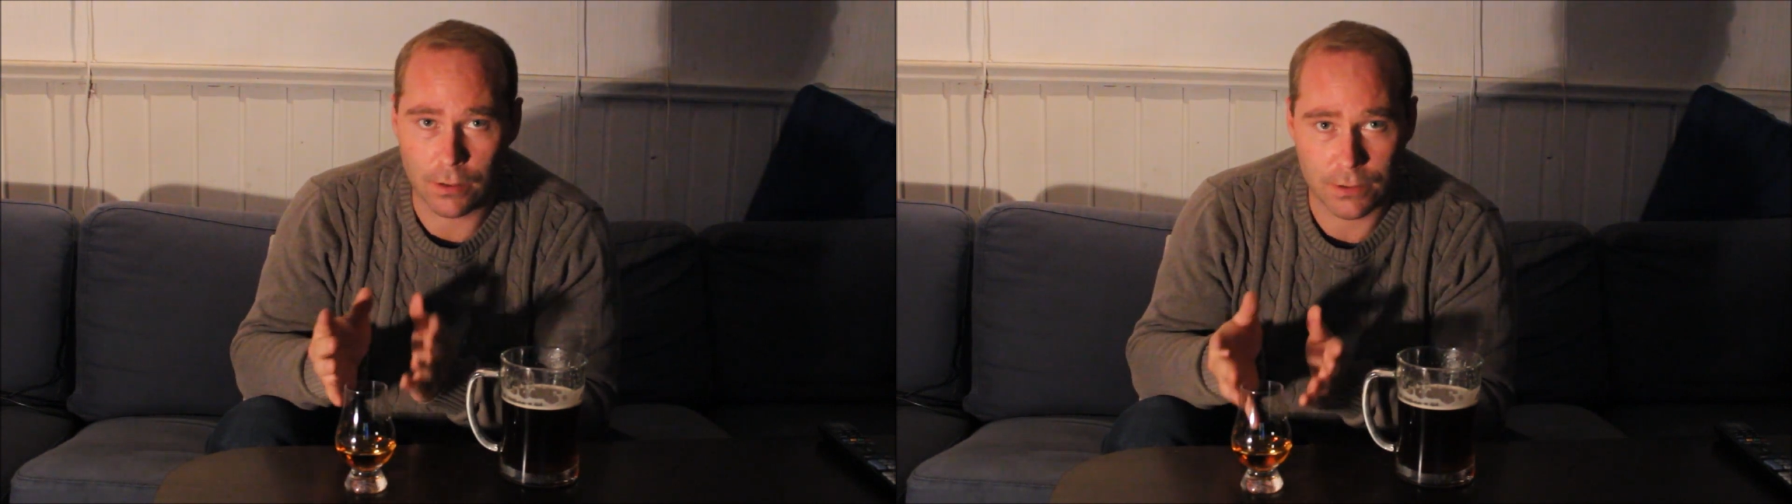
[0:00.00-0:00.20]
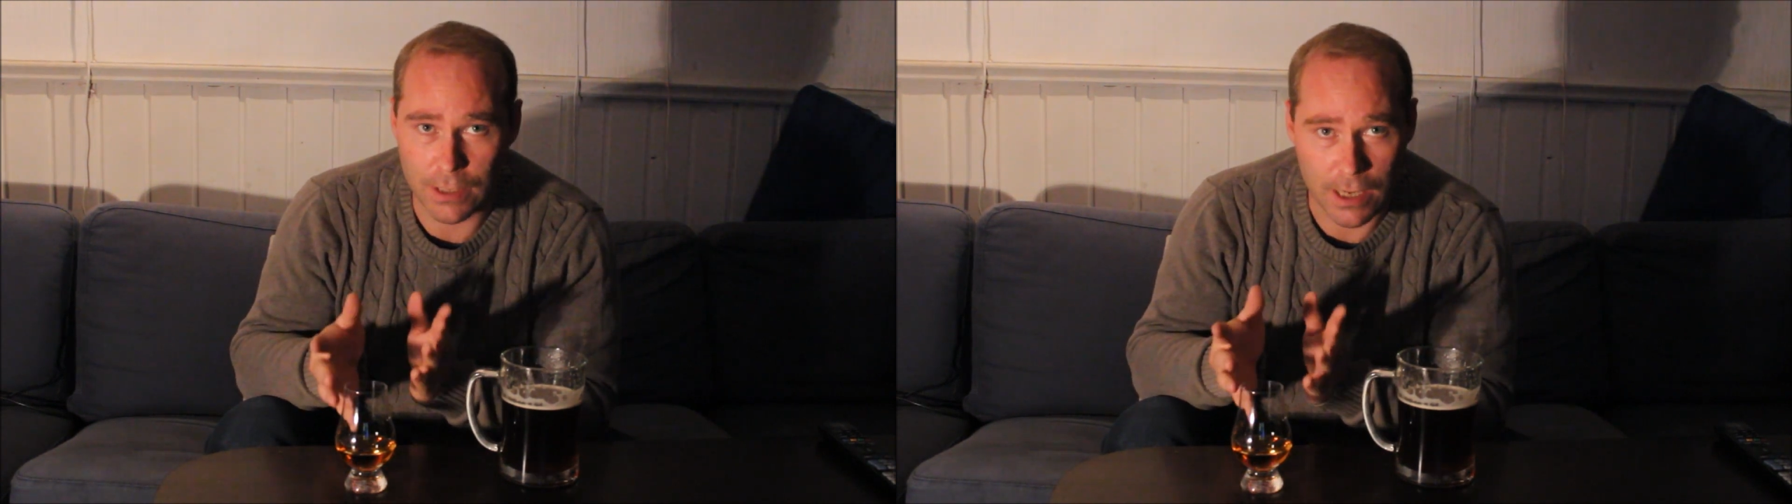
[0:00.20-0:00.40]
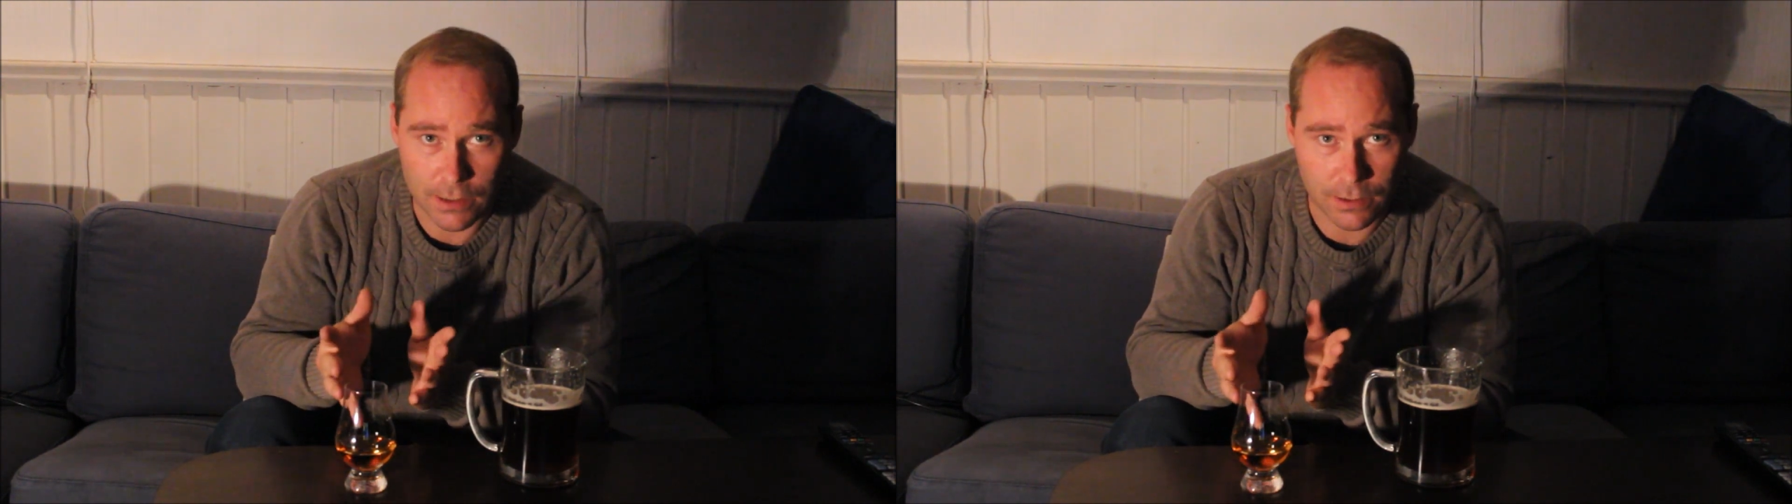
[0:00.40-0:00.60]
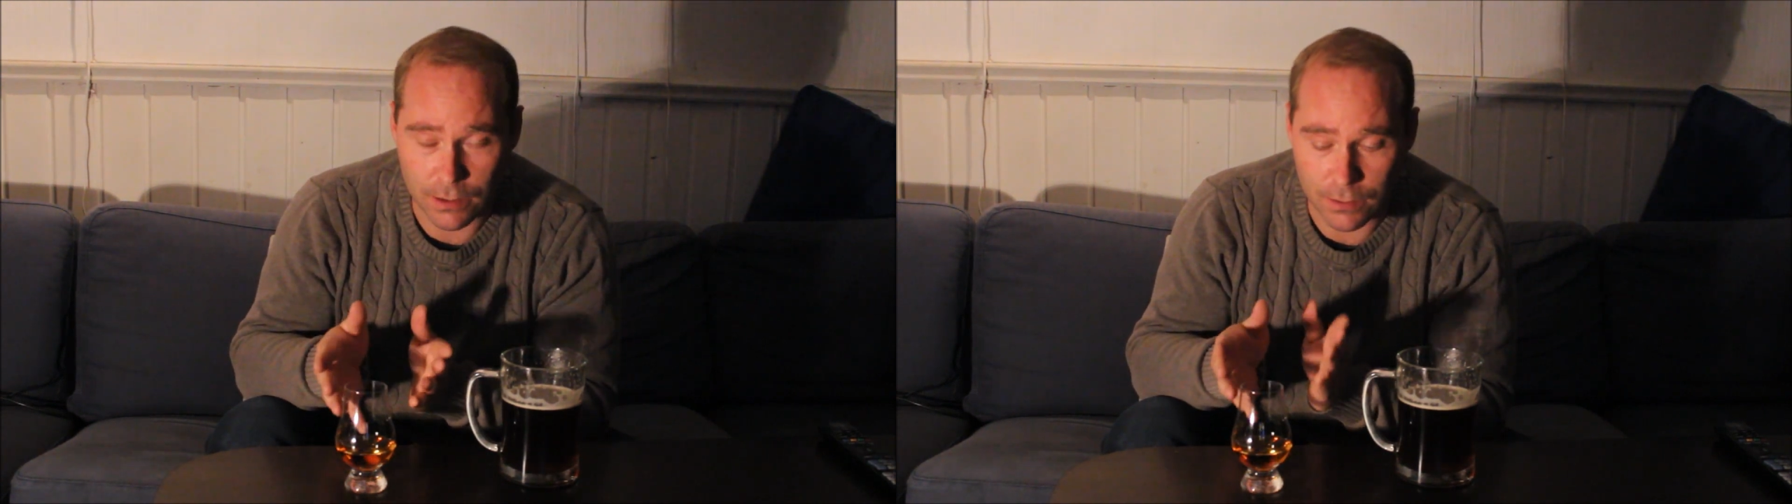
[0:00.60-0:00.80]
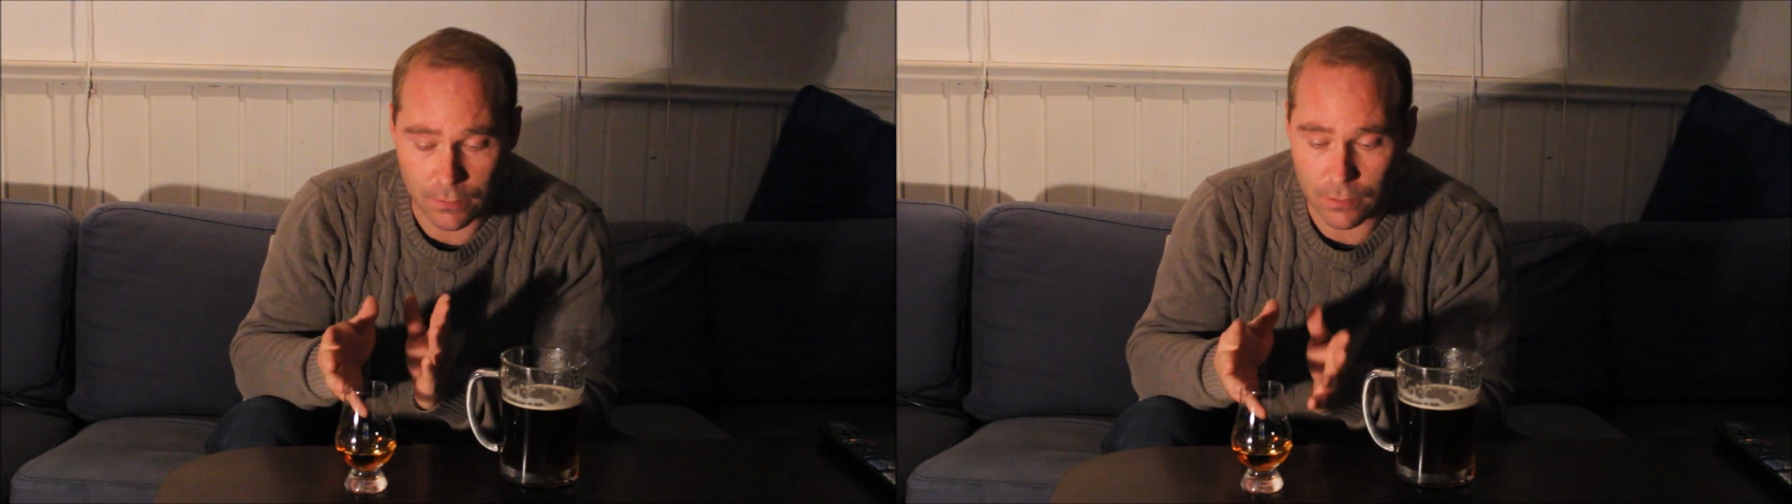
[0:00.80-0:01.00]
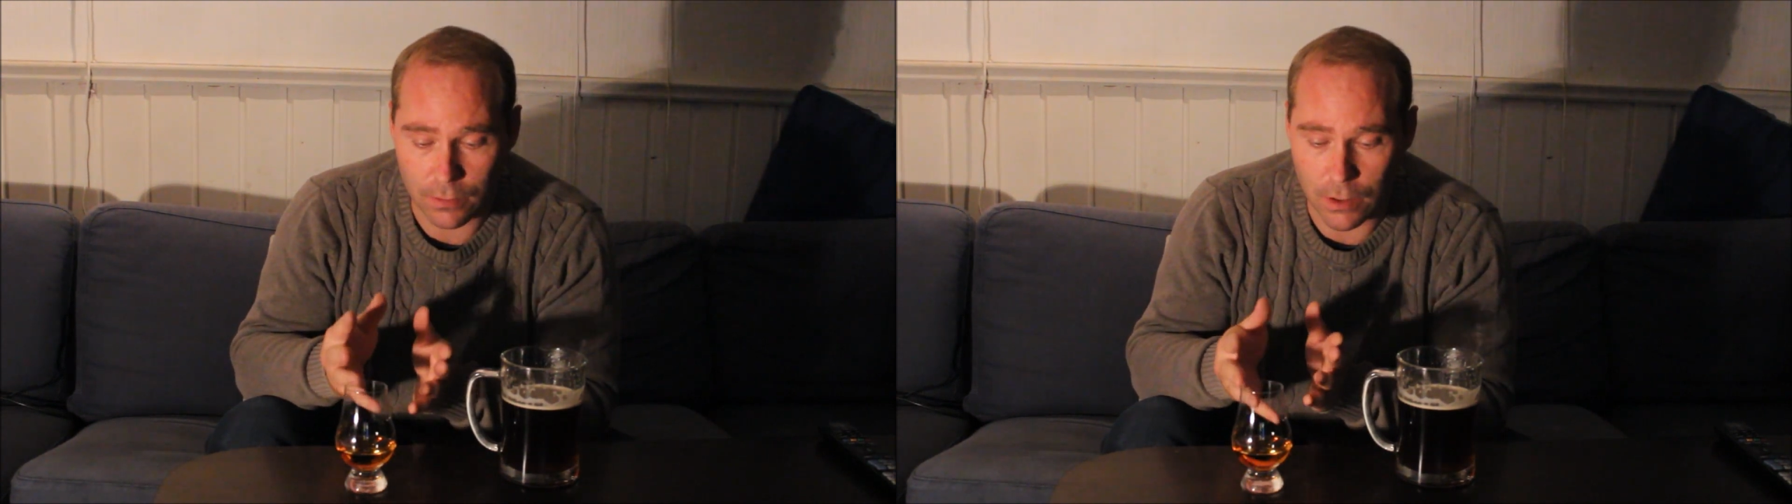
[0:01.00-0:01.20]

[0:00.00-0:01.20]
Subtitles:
steaks and